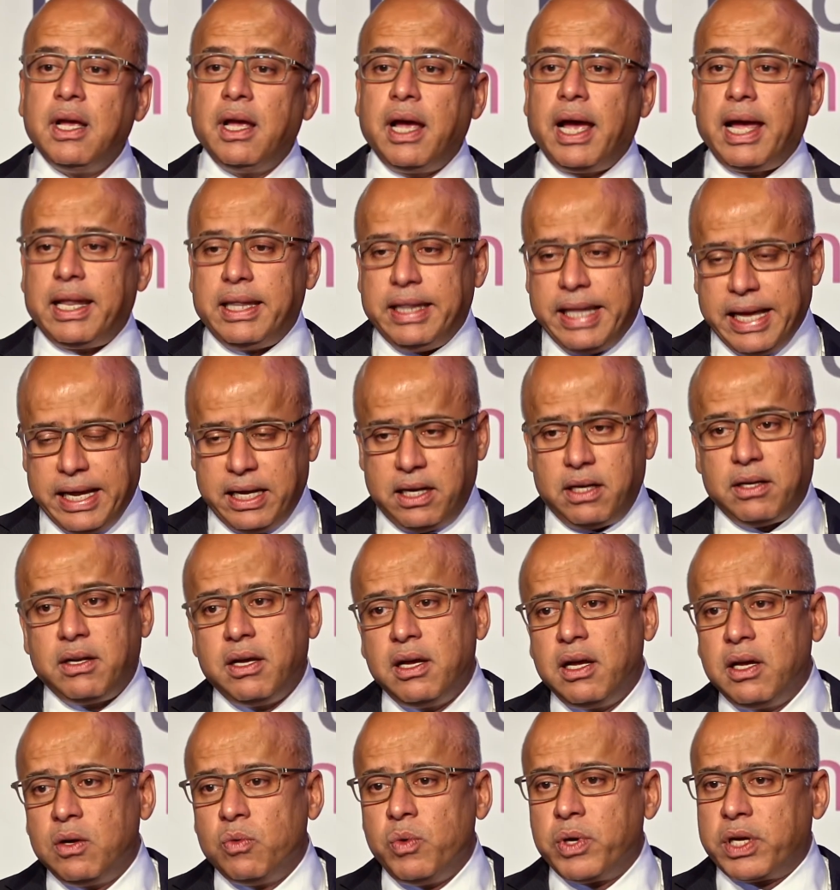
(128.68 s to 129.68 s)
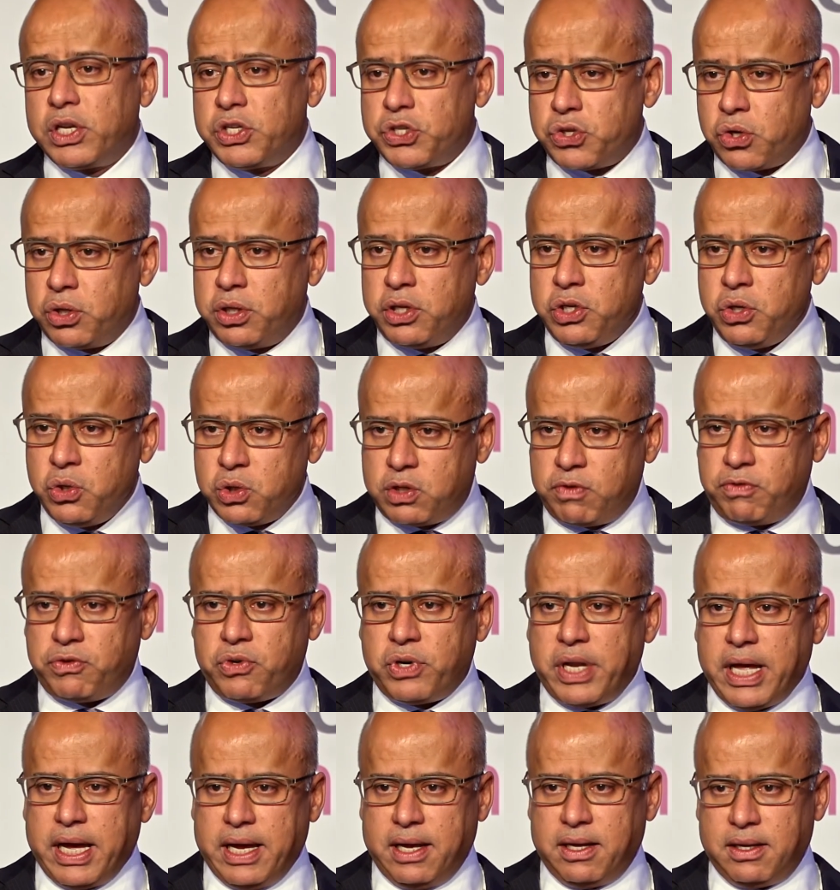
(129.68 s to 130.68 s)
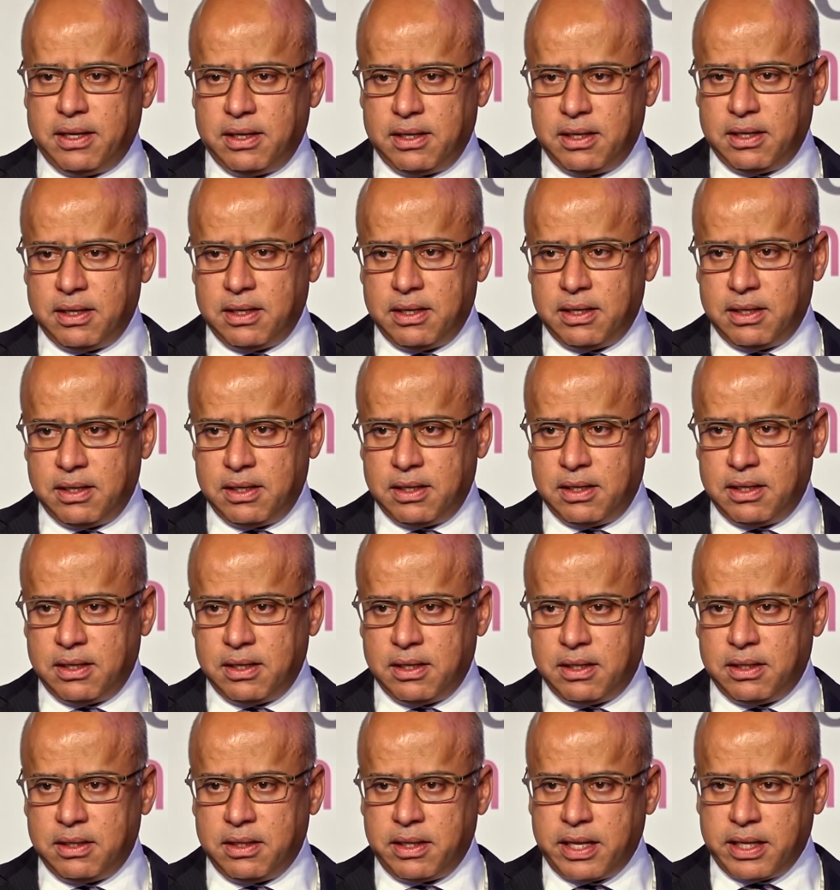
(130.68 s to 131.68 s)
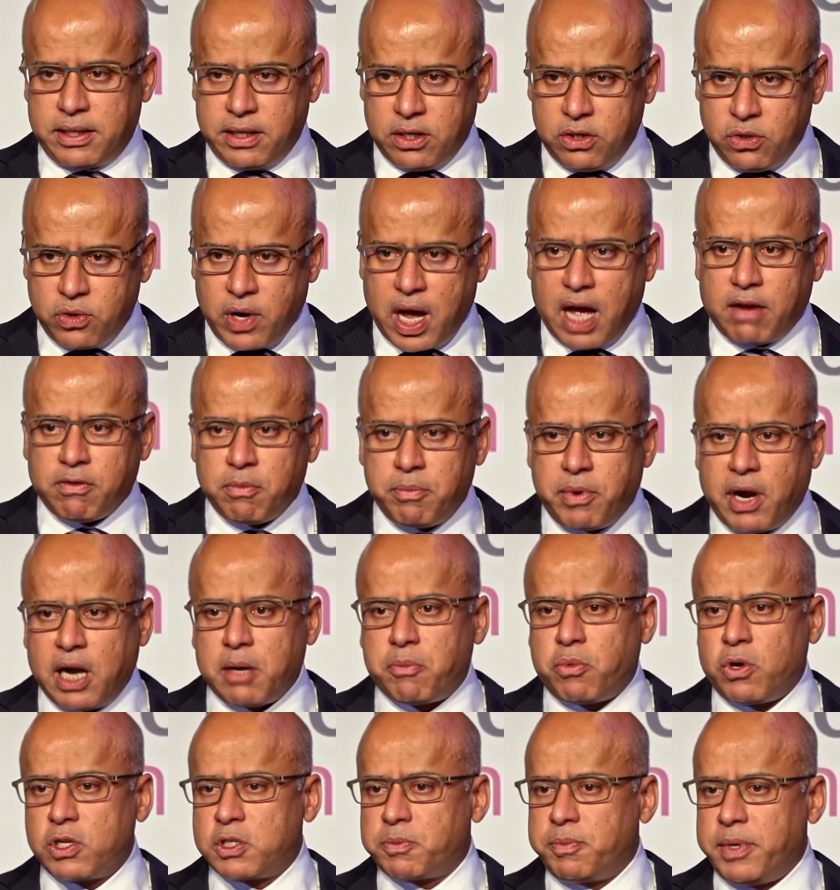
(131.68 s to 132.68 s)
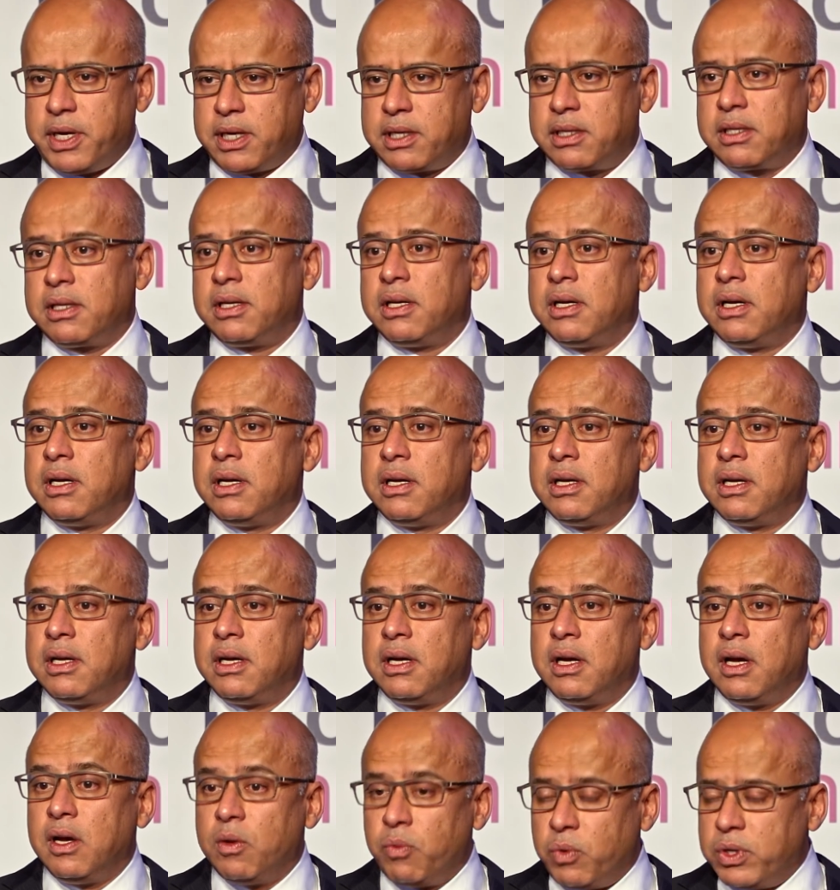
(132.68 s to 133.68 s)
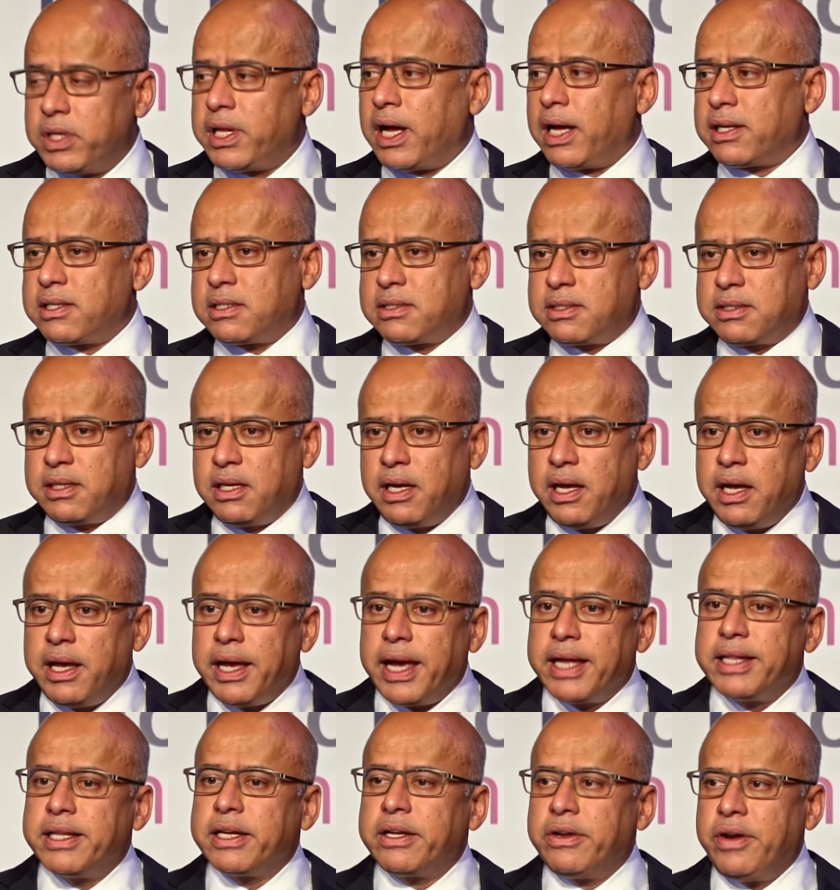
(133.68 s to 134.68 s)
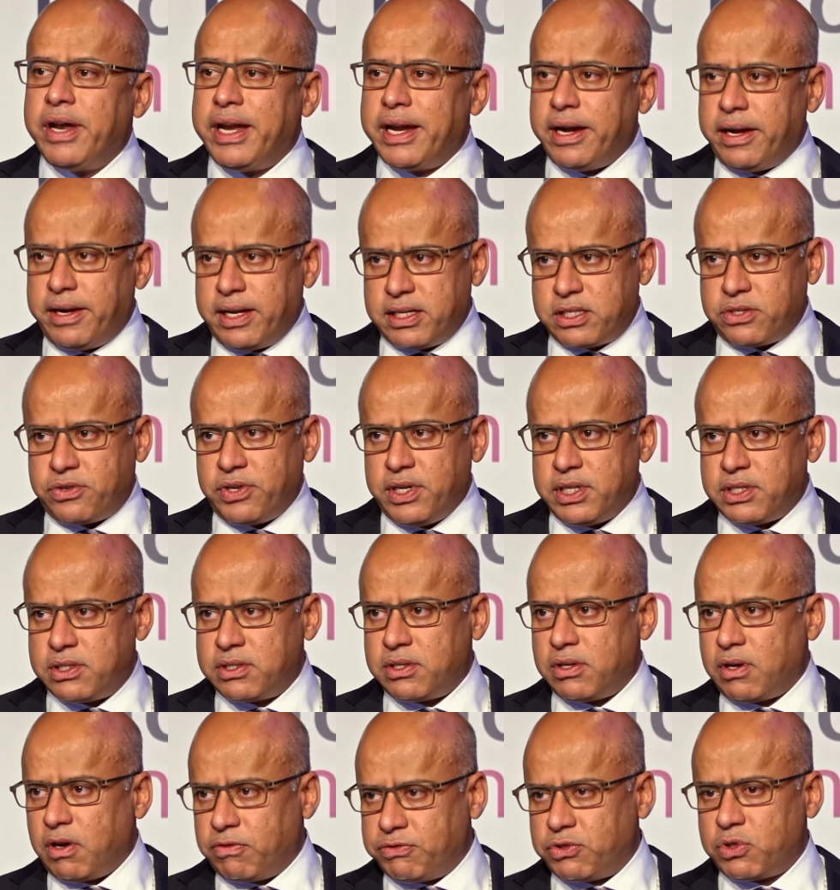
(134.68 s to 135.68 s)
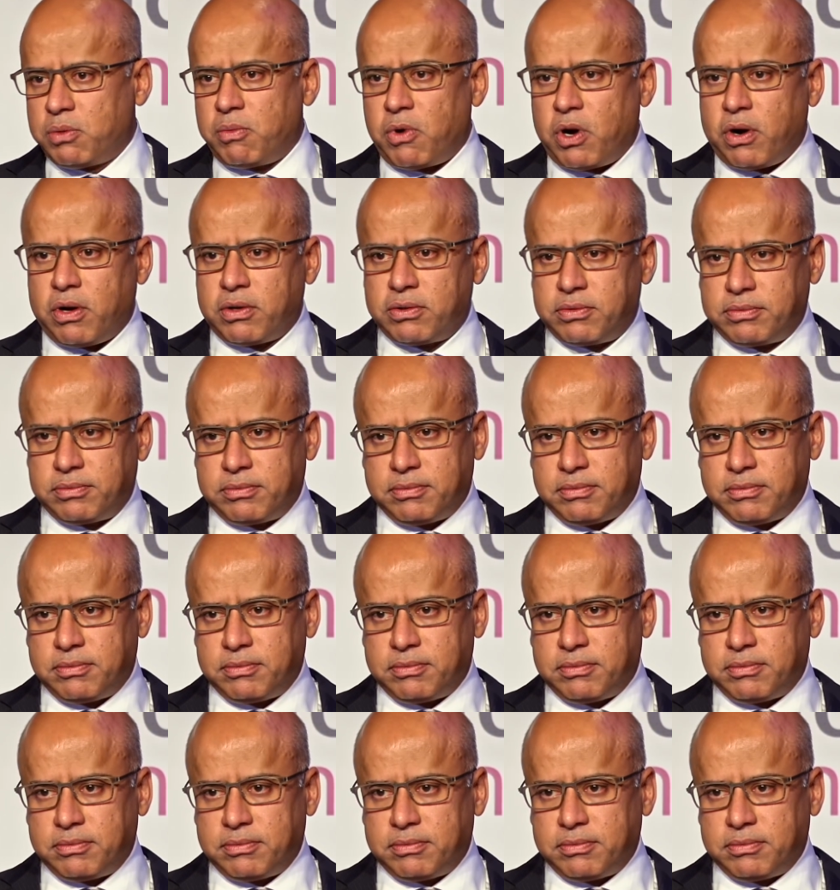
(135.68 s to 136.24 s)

And then we can show the youth of today that they do have a bright prospect with us in the green industries of tomorrow.